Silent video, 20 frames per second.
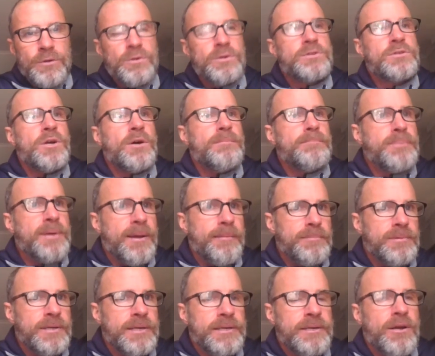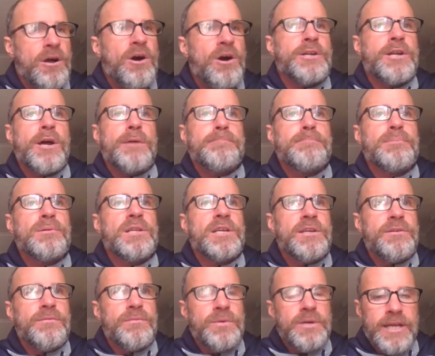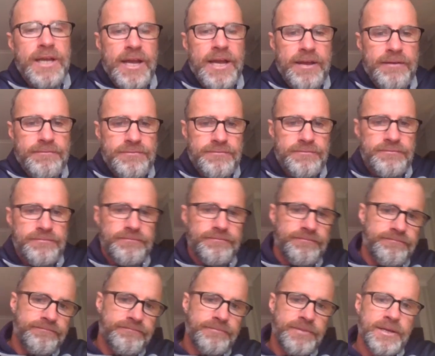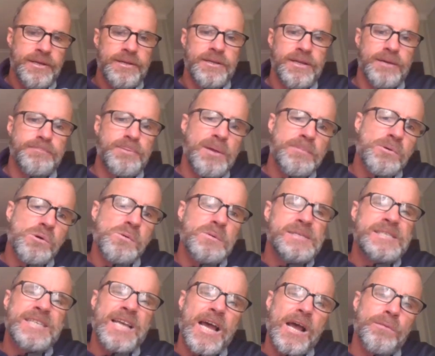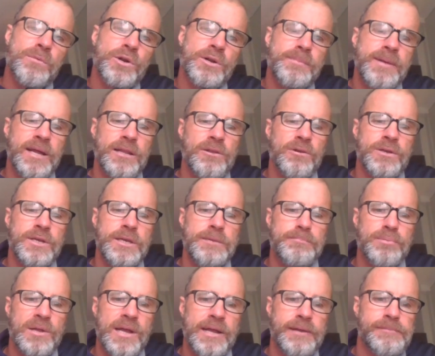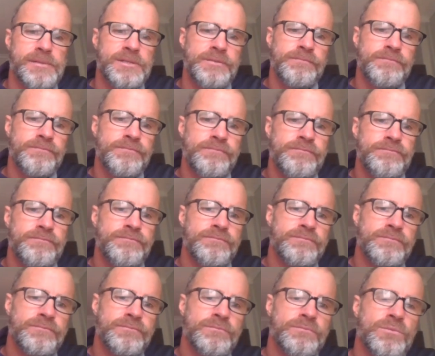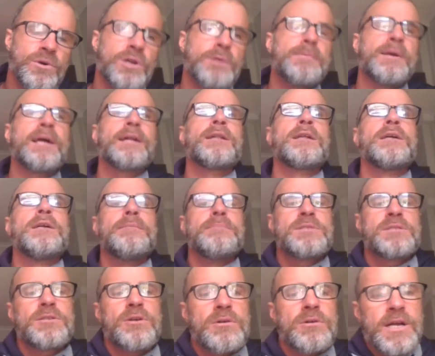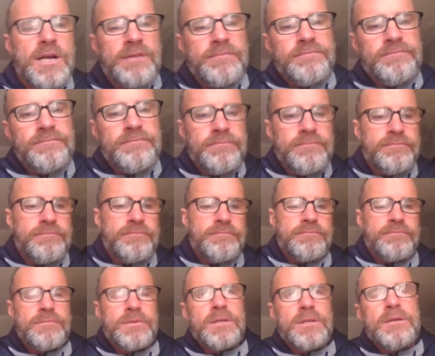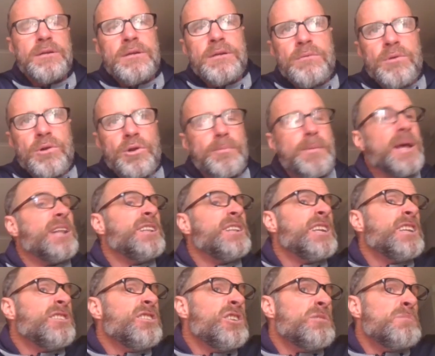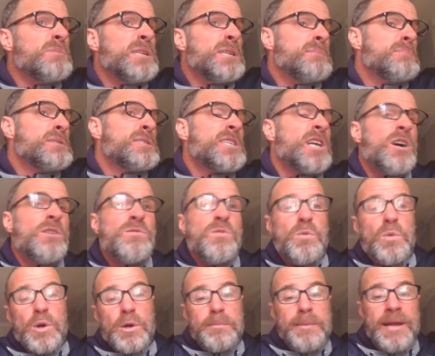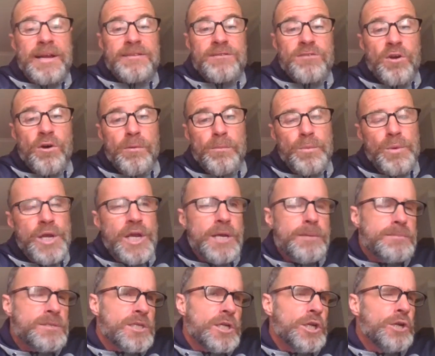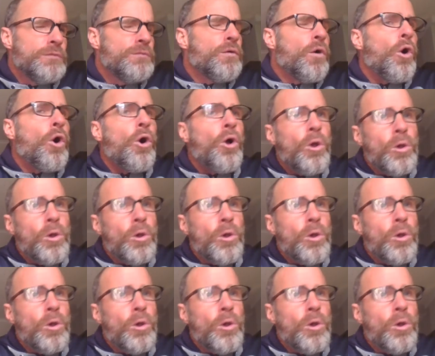or a Tom Papley? I don't believe we have. Now, people will be saying, what about Lockie Plowman? What about Liam Stocker? What about Nick Newman himself? Or what about Tom Williamson, who've